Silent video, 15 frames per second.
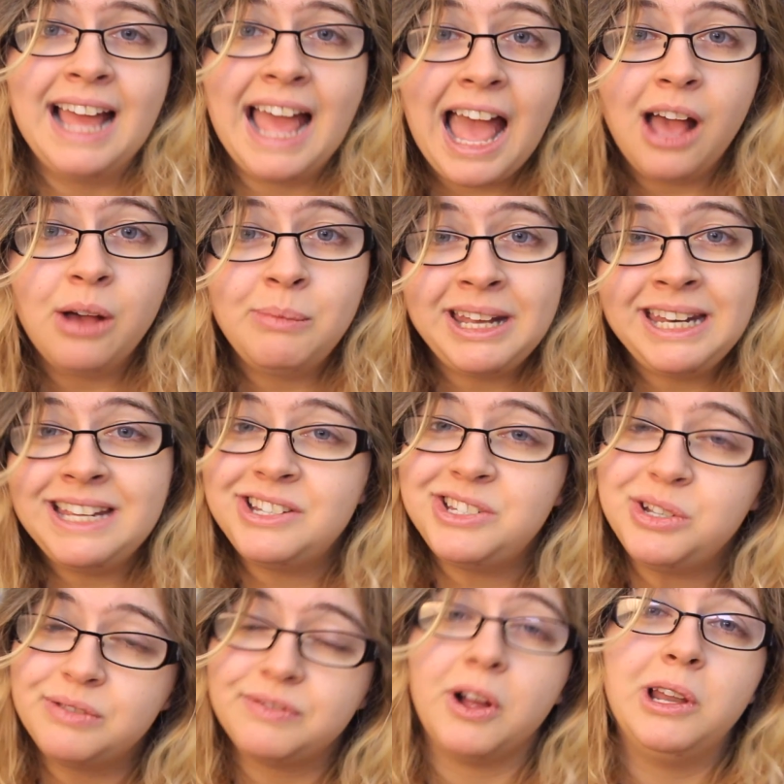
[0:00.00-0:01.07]
How many
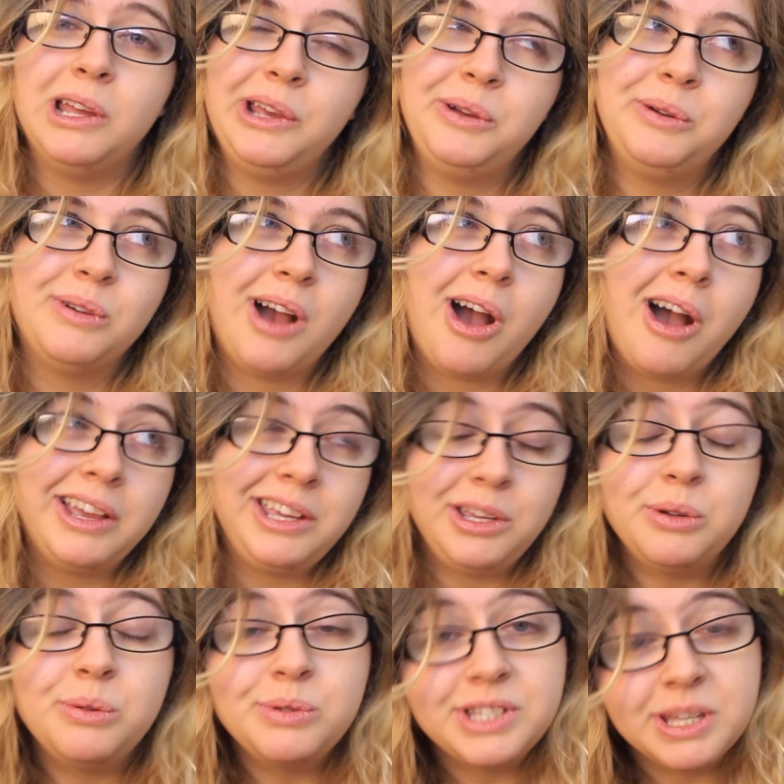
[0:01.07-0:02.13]
do you follow? Are
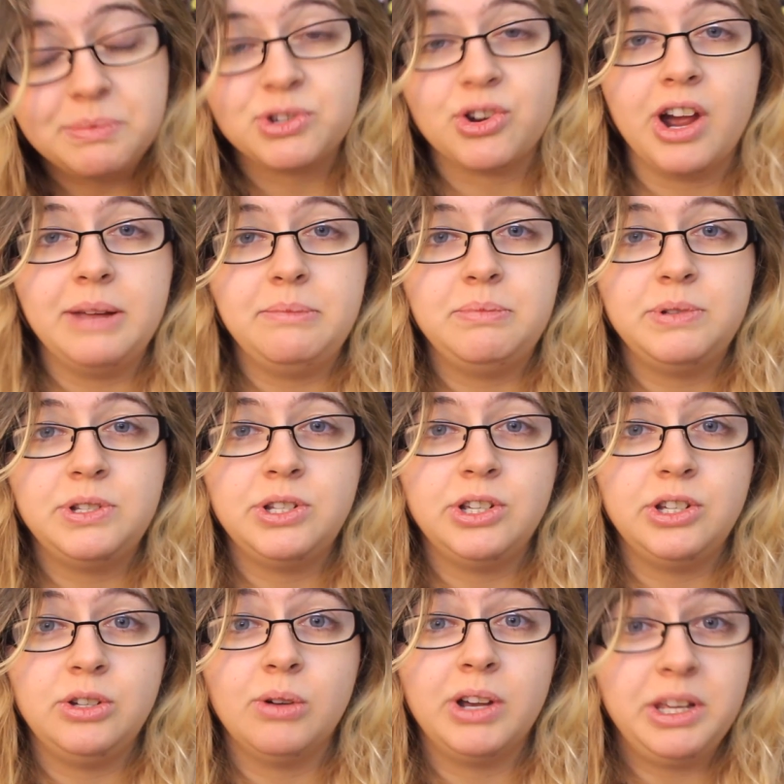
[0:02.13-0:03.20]
you subscribed
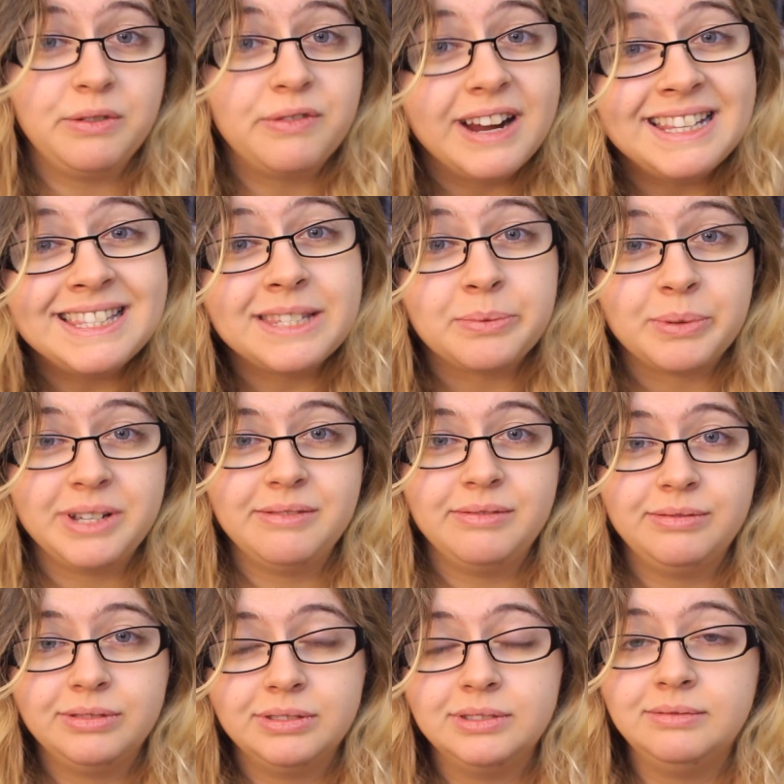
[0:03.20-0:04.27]
to? Are you friends
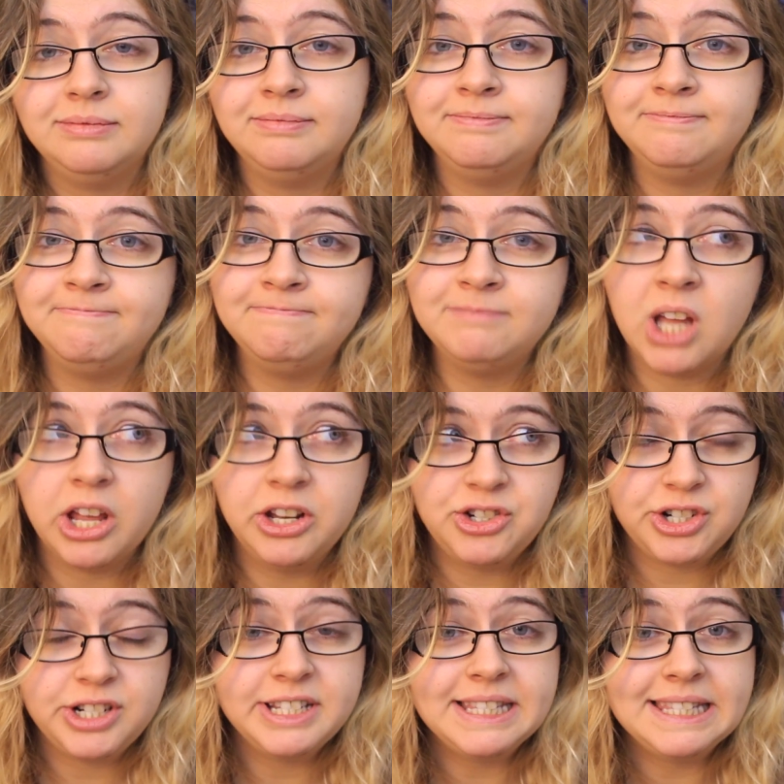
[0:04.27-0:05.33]
with?
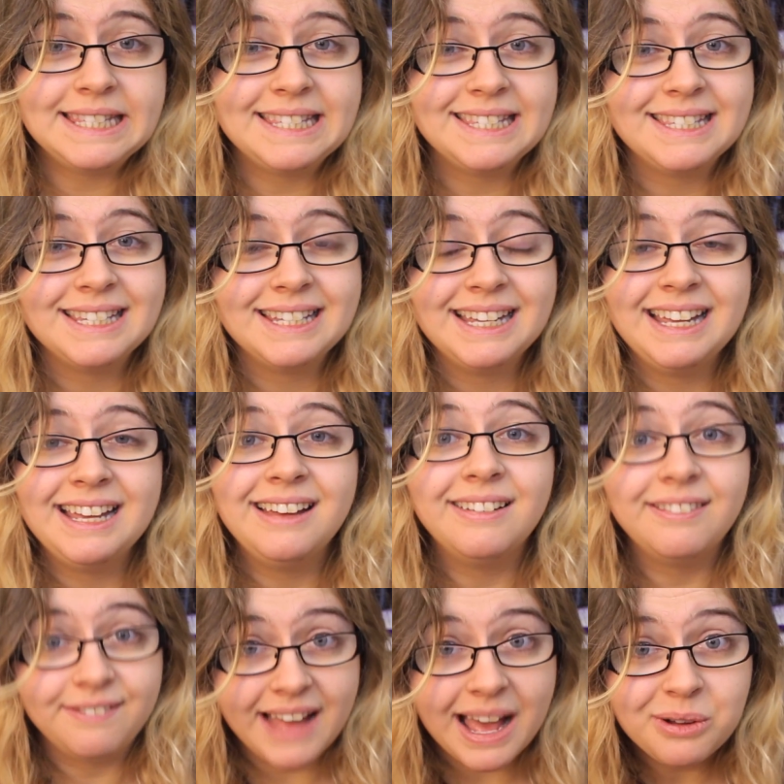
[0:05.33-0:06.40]
Hundreds?
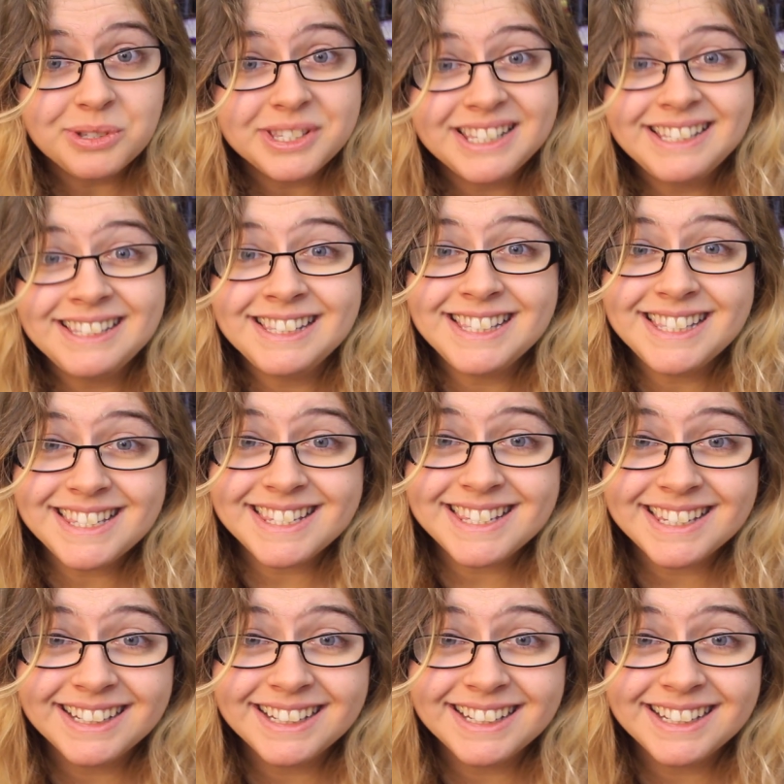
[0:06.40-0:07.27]
Thousands?